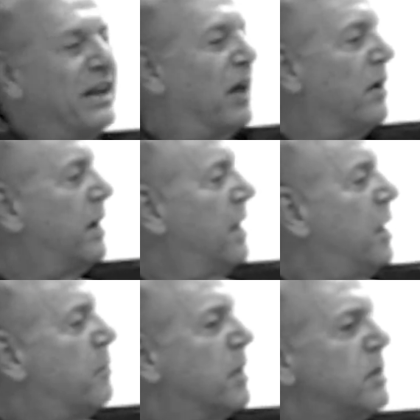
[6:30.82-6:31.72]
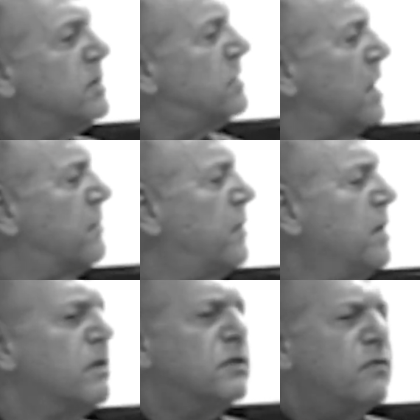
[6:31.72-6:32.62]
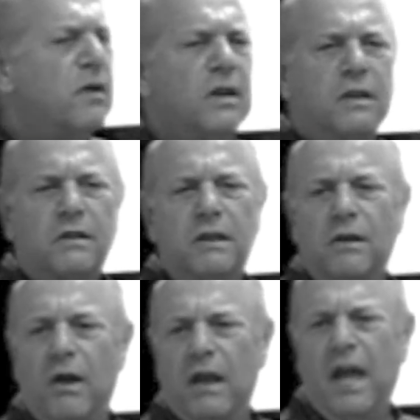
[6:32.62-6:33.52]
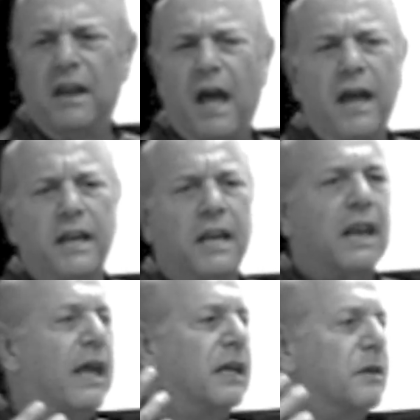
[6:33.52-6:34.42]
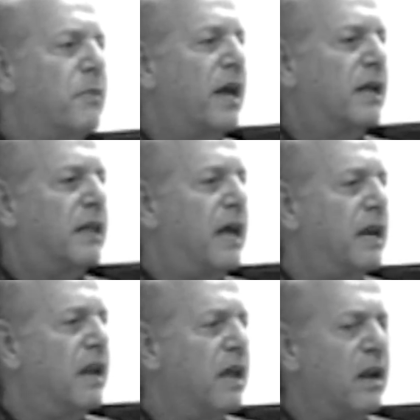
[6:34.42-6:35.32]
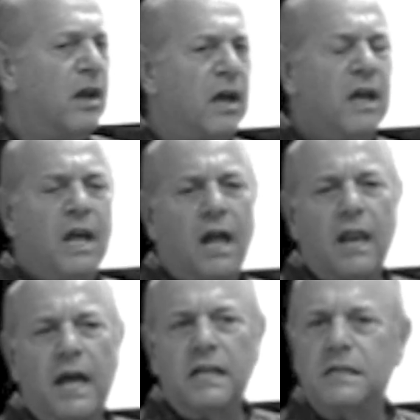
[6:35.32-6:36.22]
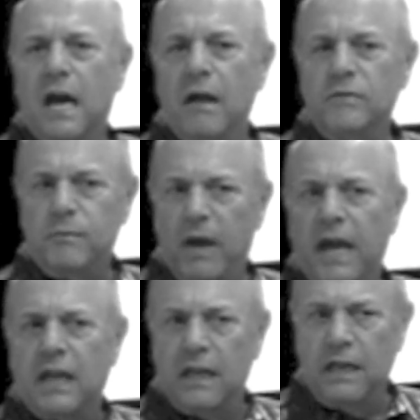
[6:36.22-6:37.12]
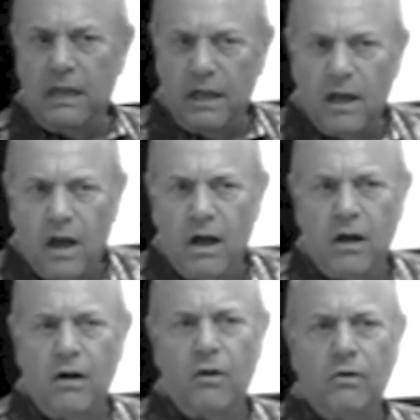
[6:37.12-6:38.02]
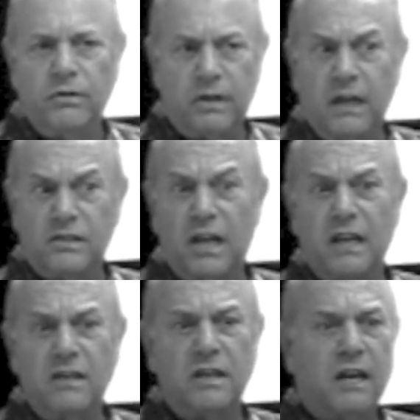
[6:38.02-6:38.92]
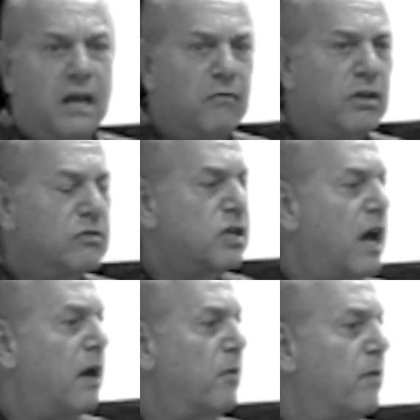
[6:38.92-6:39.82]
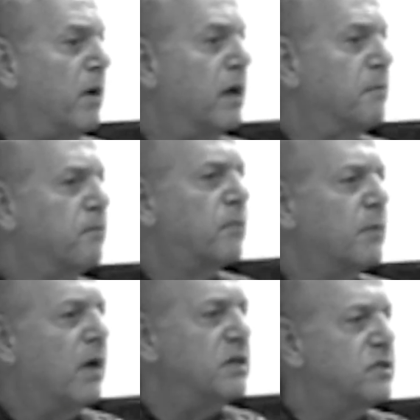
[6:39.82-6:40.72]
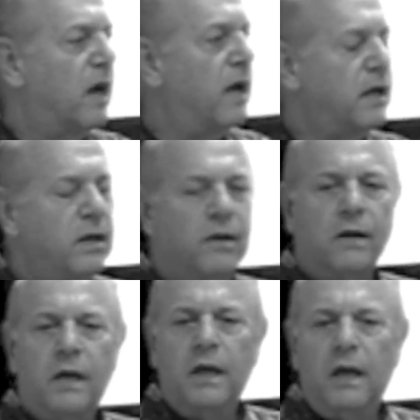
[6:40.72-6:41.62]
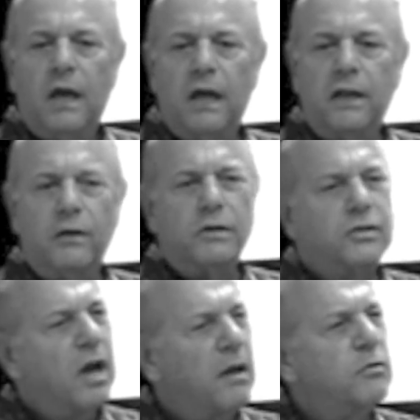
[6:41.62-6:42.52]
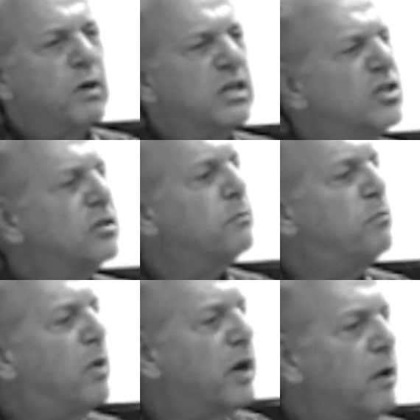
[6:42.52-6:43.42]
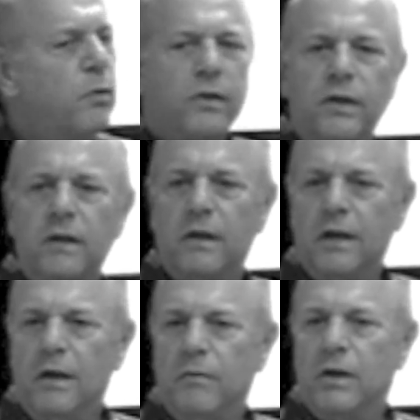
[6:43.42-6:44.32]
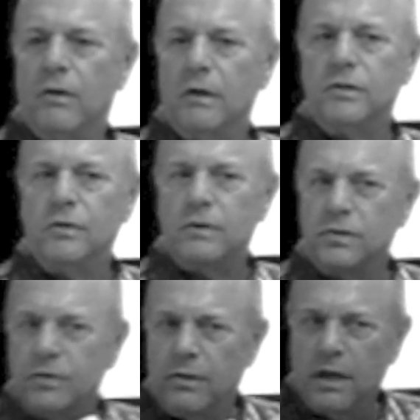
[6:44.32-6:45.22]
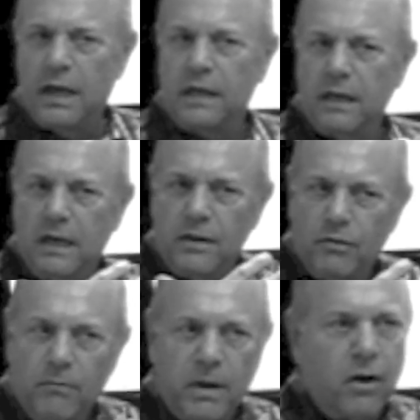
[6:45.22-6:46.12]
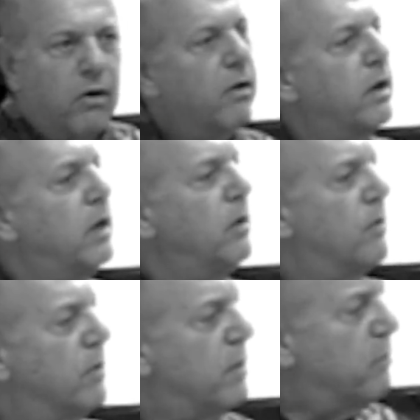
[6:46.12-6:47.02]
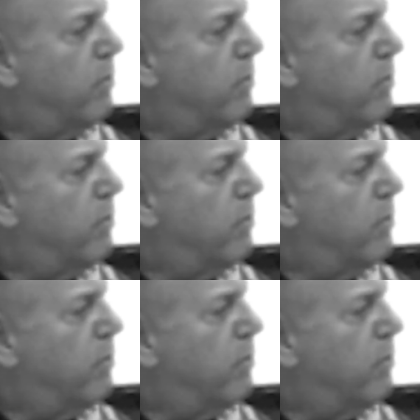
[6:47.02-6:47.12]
you know. But this stuff here is very degrading, and I didn't like it back then. And uh, a lot of times back in the uh, old days, like I said, I have a little time on my my side here, and there was times where you just put up with it because you was sort of like either a minority or the